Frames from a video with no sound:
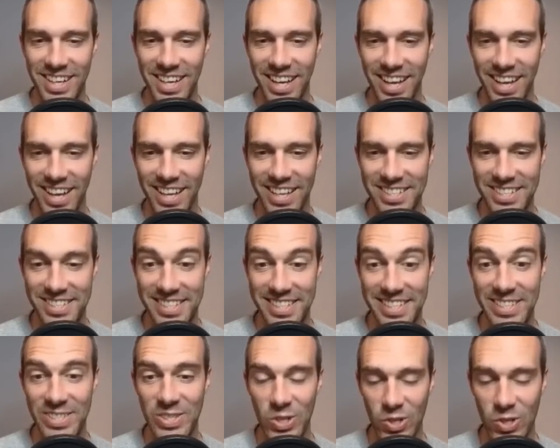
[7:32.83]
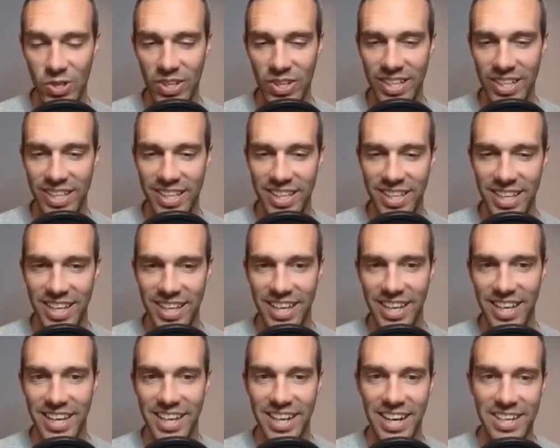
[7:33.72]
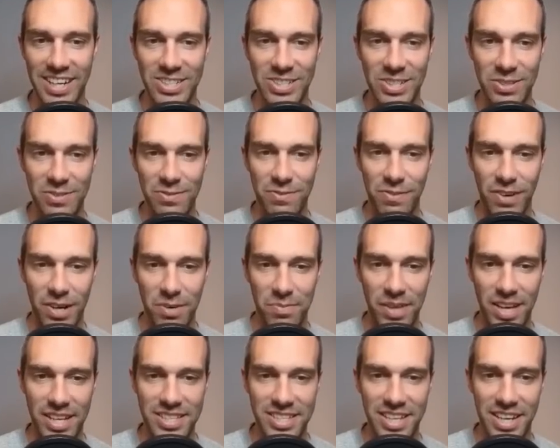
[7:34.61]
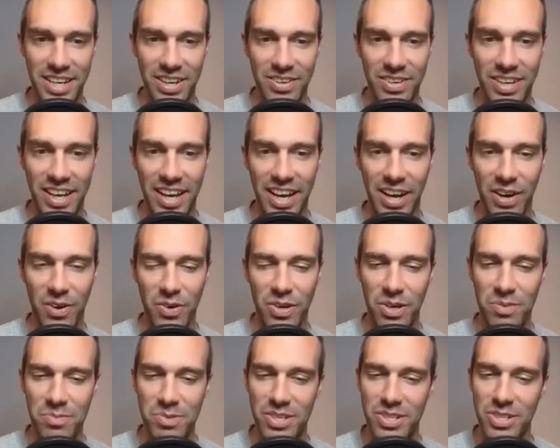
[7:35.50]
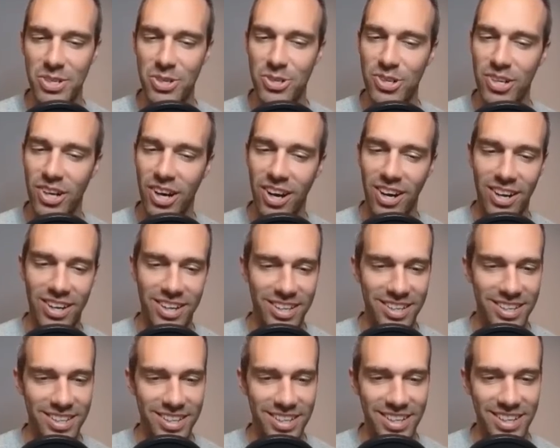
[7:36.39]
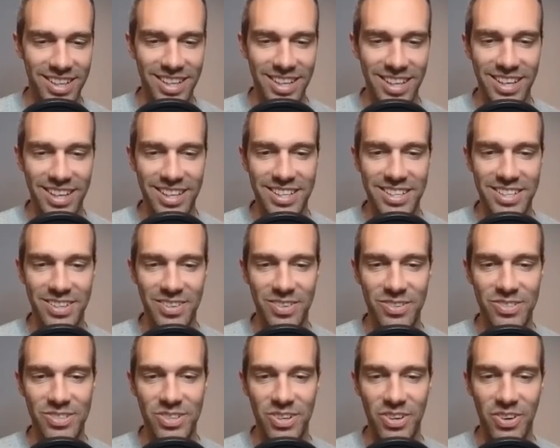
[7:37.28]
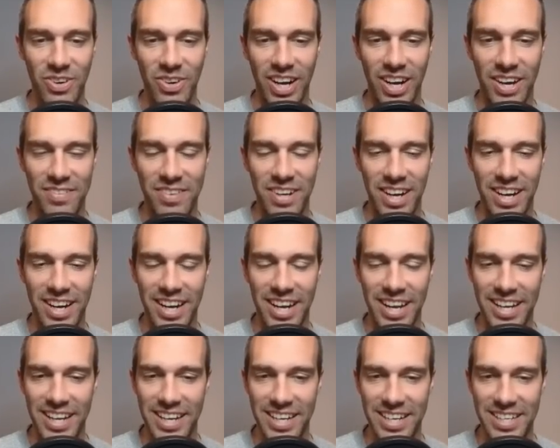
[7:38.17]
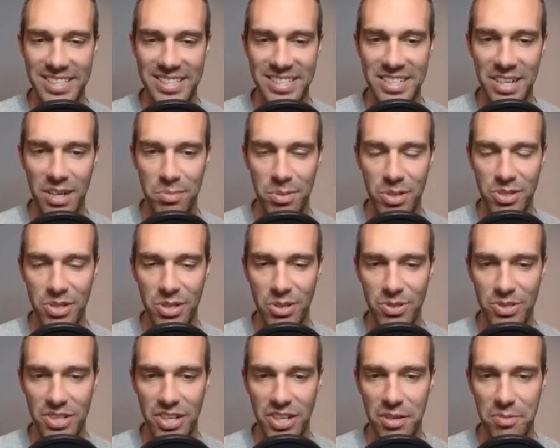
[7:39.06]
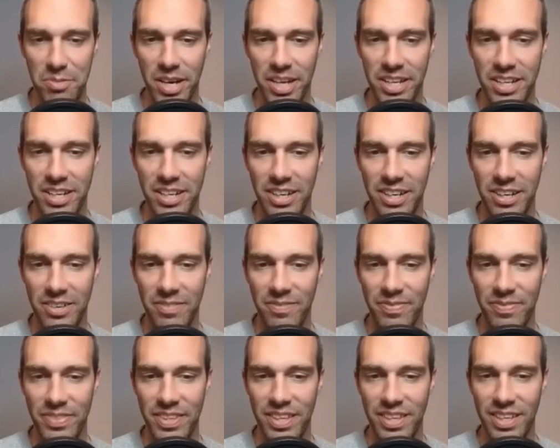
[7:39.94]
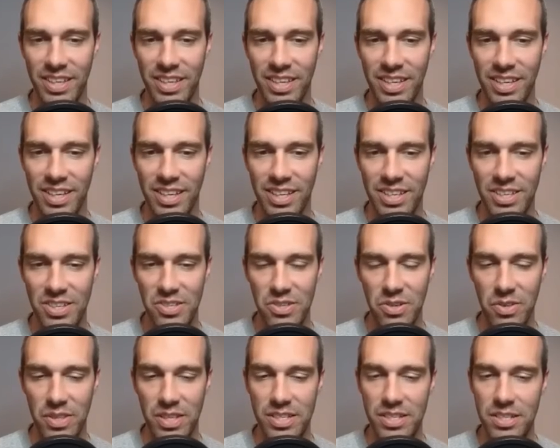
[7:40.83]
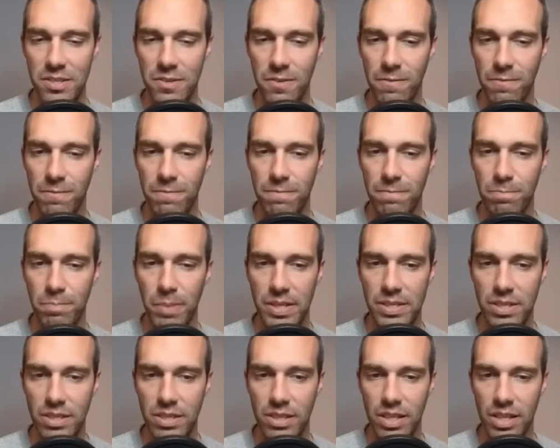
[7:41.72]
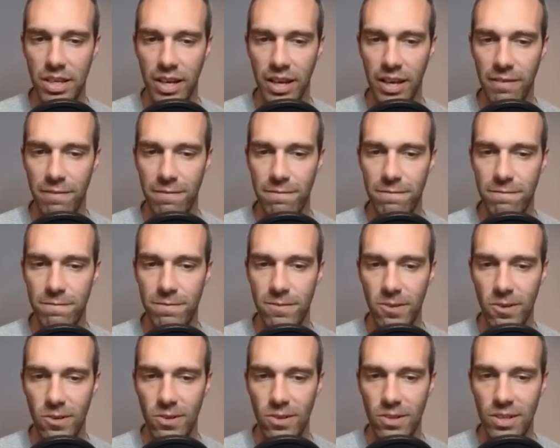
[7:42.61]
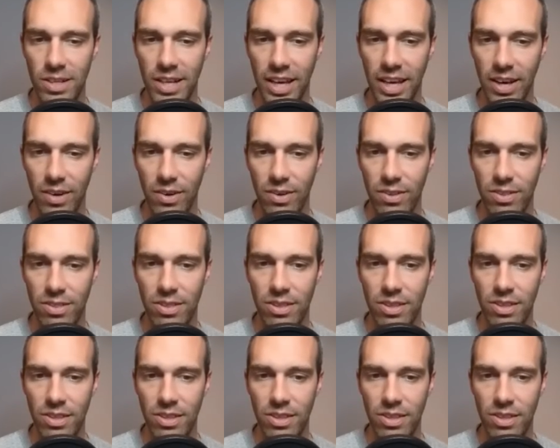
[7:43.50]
a Sneasel, and I just farmed that down. Out comes a Dugong. So I've got a double close combat here. So this is basically a full health